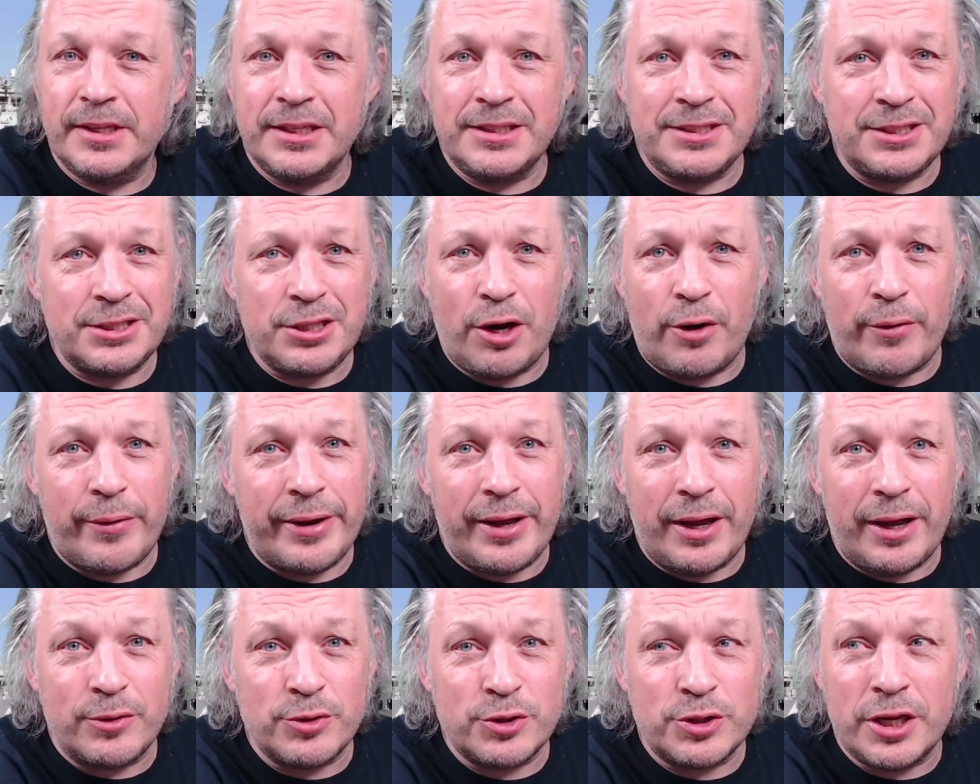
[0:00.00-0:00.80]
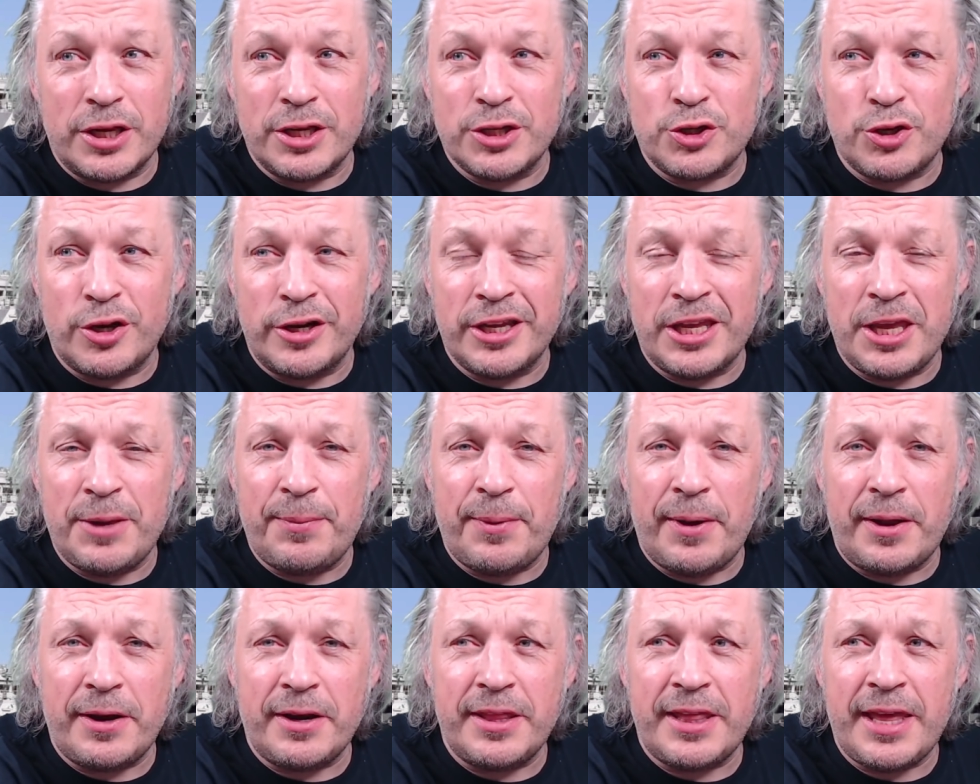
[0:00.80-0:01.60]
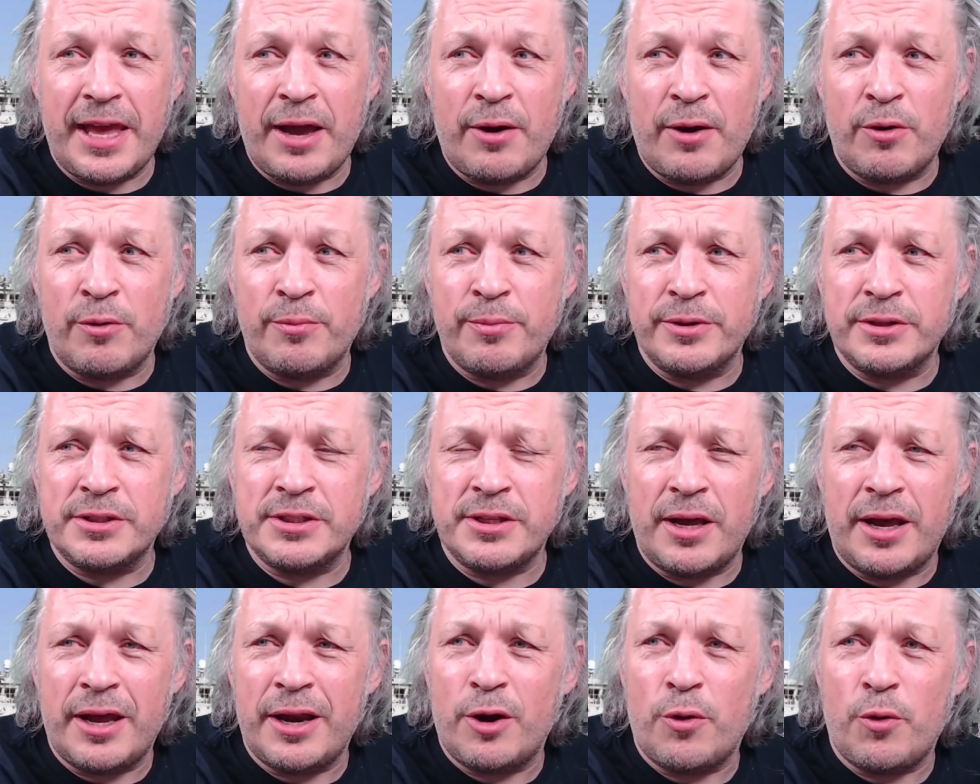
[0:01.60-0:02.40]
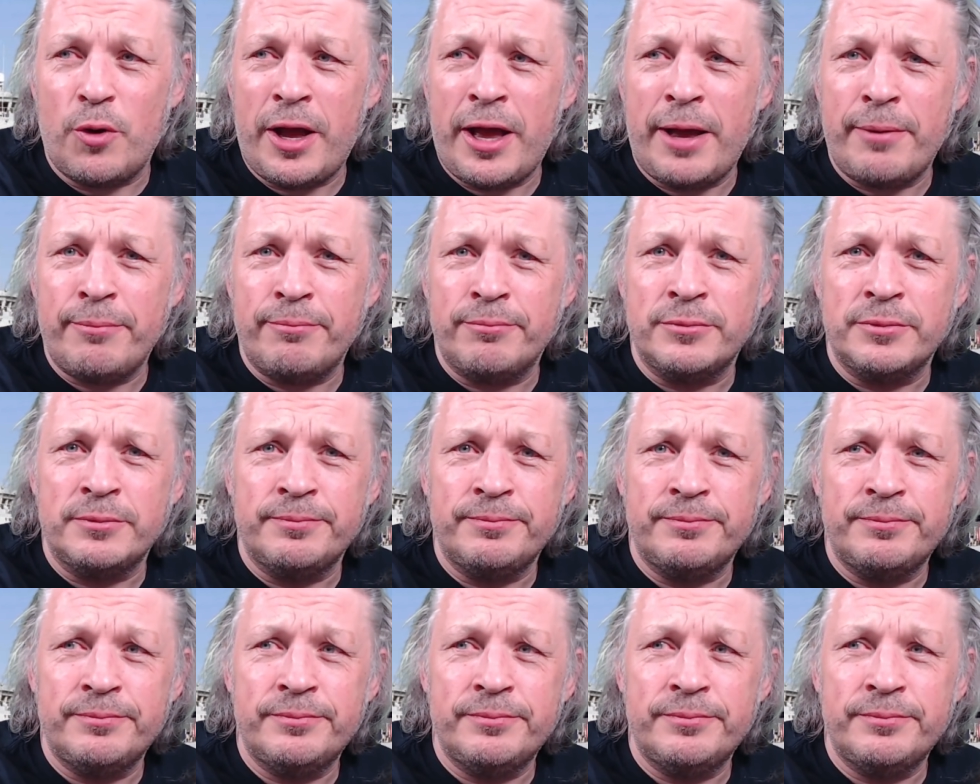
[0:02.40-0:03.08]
Sorry, I was going to try and keep it under the hour, but I don't know what happened.